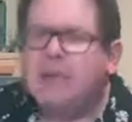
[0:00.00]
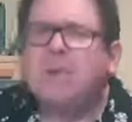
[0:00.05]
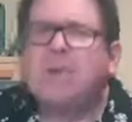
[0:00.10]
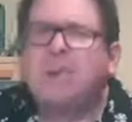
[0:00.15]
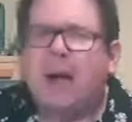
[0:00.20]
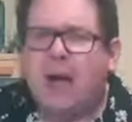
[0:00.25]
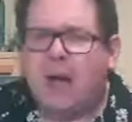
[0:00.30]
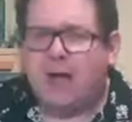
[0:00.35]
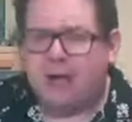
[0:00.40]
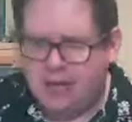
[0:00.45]

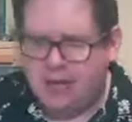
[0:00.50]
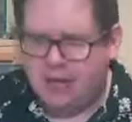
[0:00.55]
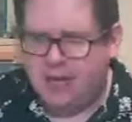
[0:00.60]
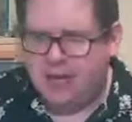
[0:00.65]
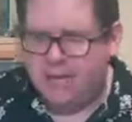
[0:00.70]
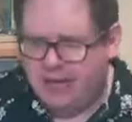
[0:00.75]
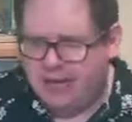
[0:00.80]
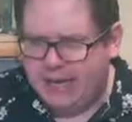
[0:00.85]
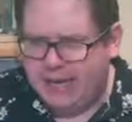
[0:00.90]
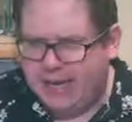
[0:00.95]
Bugger
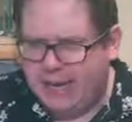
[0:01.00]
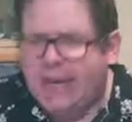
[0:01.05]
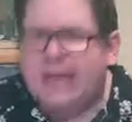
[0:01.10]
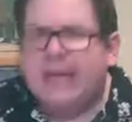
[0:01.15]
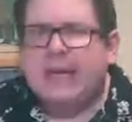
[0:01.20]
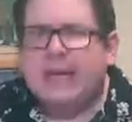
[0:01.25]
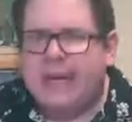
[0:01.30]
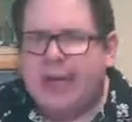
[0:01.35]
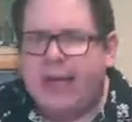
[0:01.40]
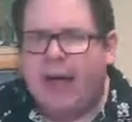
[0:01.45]
me,
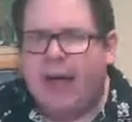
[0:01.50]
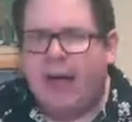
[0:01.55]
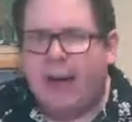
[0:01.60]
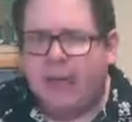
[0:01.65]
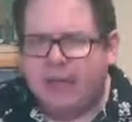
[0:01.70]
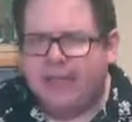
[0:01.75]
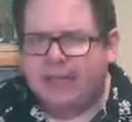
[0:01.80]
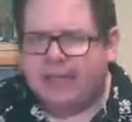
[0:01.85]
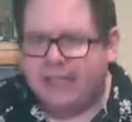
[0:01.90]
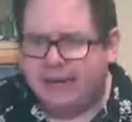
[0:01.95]
now
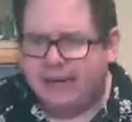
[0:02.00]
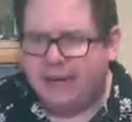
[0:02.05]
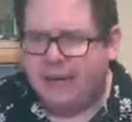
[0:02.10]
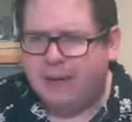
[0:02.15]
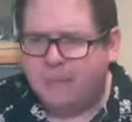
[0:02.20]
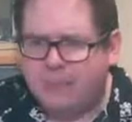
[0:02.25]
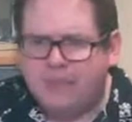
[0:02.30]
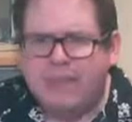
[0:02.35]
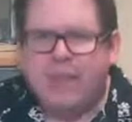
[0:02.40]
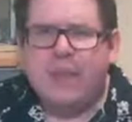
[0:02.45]
it
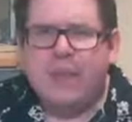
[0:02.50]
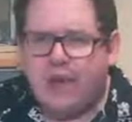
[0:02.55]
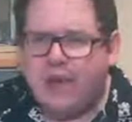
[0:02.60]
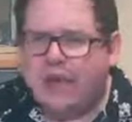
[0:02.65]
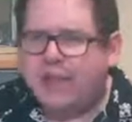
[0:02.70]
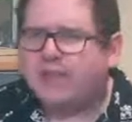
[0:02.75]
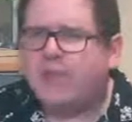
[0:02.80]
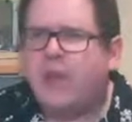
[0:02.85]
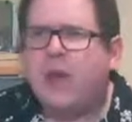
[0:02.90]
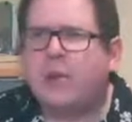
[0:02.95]
seems
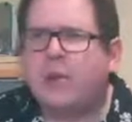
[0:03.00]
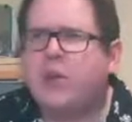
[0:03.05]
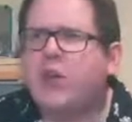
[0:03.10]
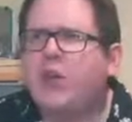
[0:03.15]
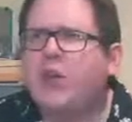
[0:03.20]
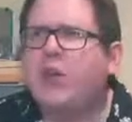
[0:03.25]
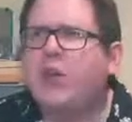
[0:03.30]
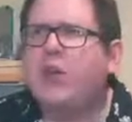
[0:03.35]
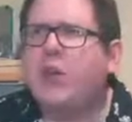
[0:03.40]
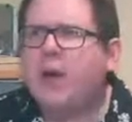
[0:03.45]
there's no
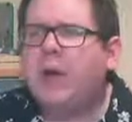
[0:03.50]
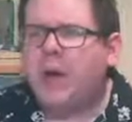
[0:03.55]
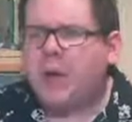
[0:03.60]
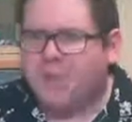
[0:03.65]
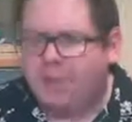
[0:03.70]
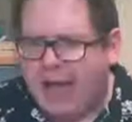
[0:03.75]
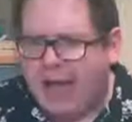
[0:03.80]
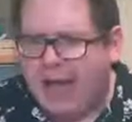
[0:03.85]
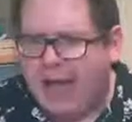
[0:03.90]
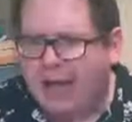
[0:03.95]

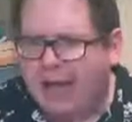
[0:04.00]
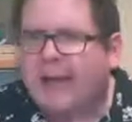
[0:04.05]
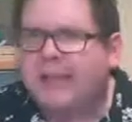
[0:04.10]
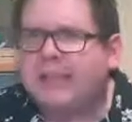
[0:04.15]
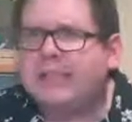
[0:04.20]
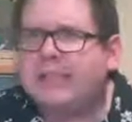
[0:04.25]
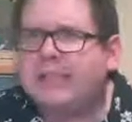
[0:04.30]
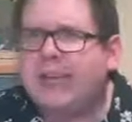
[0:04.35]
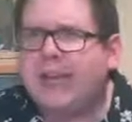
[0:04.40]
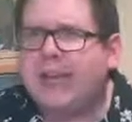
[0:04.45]

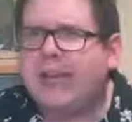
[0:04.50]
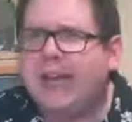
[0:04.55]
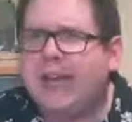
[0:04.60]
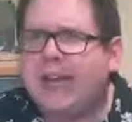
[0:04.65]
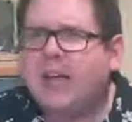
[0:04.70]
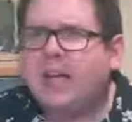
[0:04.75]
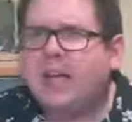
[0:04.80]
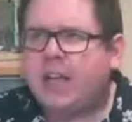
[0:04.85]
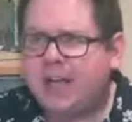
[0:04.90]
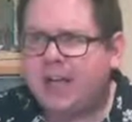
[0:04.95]
humanity,
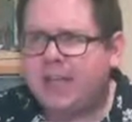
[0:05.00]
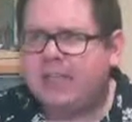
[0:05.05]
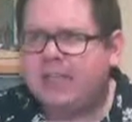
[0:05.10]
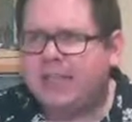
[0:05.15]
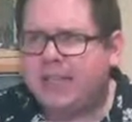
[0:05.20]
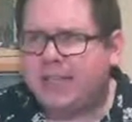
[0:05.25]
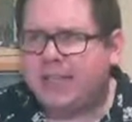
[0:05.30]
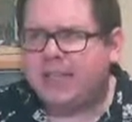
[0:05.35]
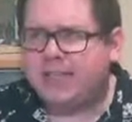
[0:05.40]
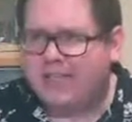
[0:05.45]
cause
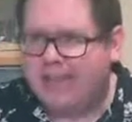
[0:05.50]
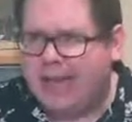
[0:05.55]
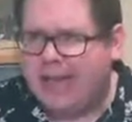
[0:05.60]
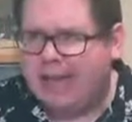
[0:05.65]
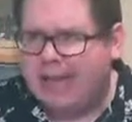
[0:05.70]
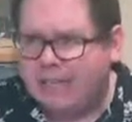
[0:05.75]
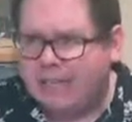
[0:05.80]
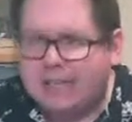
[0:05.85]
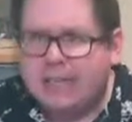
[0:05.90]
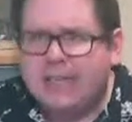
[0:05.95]
the
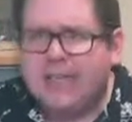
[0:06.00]
dead,